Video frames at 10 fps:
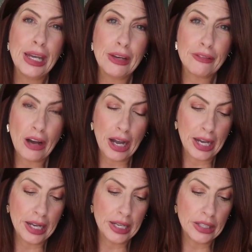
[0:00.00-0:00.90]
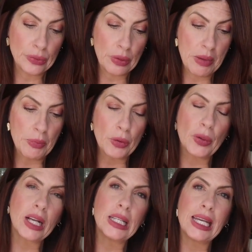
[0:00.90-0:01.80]
if I remember
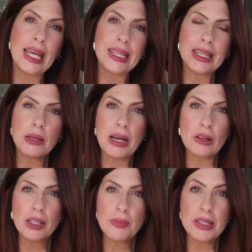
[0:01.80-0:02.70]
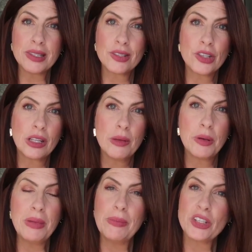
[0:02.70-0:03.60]
correctly. And the thing about clip-ins is you clip
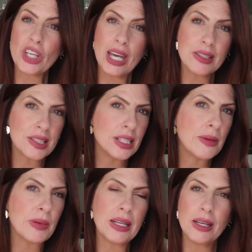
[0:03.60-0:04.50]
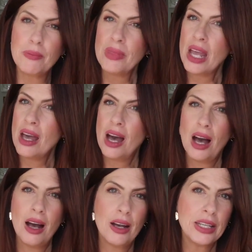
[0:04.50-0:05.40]
them in, but you can't sleep in them.
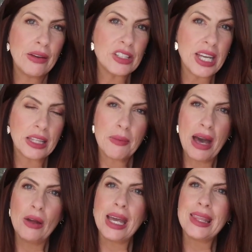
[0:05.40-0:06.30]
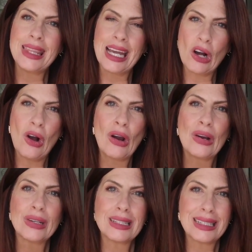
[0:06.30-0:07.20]
You have to take them out, and they are